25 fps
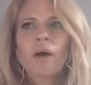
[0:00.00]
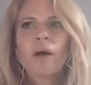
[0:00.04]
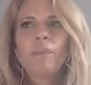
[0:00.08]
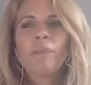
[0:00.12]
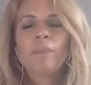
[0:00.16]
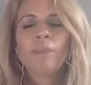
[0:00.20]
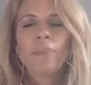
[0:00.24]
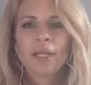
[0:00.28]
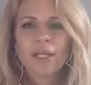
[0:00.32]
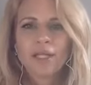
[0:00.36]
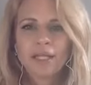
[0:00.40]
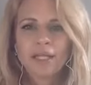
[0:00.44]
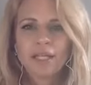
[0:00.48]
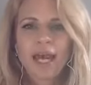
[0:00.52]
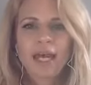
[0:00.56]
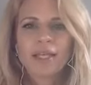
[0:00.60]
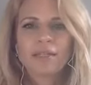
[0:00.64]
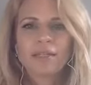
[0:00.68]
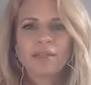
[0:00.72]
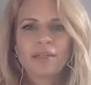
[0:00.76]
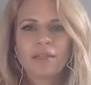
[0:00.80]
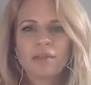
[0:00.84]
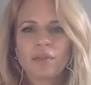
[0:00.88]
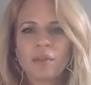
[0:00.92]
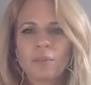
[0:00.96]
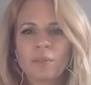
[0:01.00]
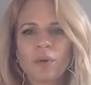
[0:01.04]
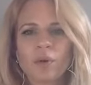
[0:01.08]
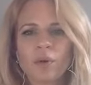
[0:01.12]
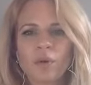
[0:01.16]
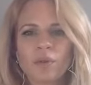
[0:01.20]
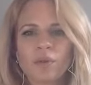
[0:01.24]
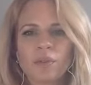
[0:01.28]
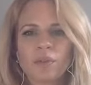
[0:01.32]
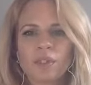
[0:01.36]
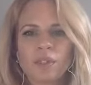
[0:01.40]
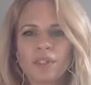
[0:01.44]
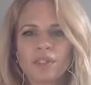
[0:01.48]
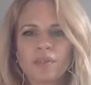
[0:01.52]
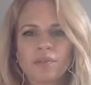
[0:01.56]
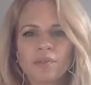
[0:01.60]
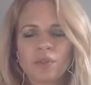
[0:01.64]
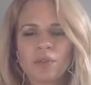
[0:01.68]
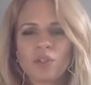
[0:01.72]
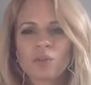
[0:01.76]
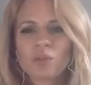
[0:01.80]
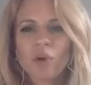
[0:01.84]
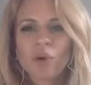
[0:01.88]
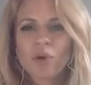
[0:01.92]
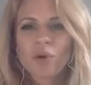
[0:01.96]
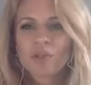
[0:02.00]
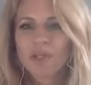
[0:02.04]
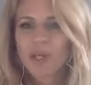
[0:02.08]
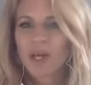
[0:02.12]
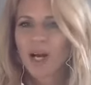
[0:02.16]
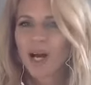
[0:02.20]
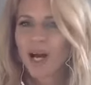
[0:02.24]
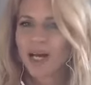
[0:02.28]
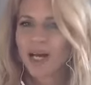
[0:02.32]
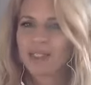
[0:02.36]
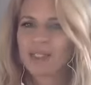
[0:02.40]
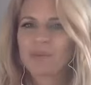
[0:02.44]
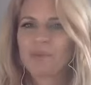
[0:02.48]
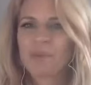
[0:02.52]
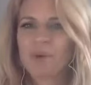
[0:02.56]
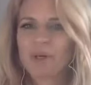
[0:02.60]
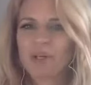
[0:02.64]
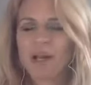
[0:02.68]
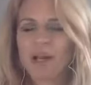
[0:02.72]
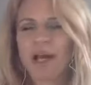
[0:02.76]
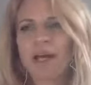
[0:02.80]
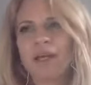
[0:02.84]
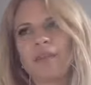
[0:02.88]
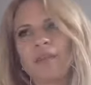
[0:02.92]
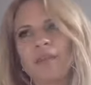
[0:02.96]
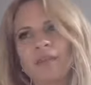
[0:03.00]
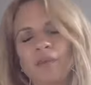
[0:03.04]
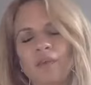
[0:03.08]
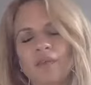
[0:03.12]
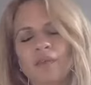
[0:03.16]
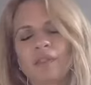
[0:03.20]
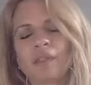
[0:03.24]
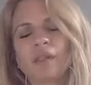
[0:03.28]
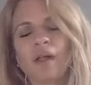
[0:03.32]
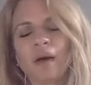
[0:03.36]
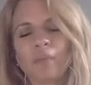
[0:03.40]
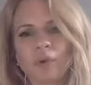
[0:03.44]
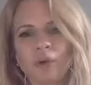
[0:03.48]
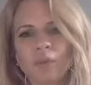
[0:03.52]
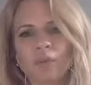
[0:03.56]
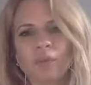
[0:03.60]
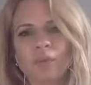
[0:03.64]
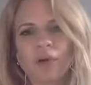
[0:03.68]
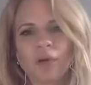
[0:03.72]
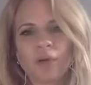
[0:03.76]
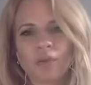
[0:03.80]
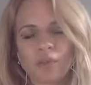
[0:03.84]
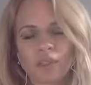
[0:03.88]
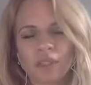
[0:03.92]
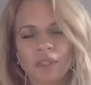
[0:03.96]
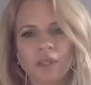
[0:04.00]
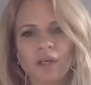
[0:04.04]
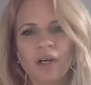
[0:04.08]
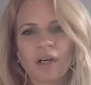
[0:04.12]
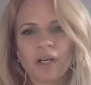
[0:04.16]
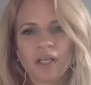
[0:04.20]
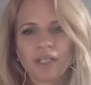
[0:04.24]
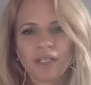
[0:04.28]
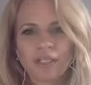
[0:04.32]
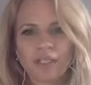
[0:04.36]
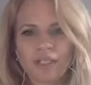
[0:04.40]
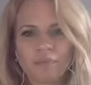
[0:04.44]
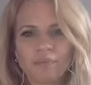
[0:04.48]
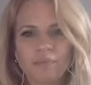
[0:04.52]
But again, there's pros and cons, but I think there's a lot more pros than cons.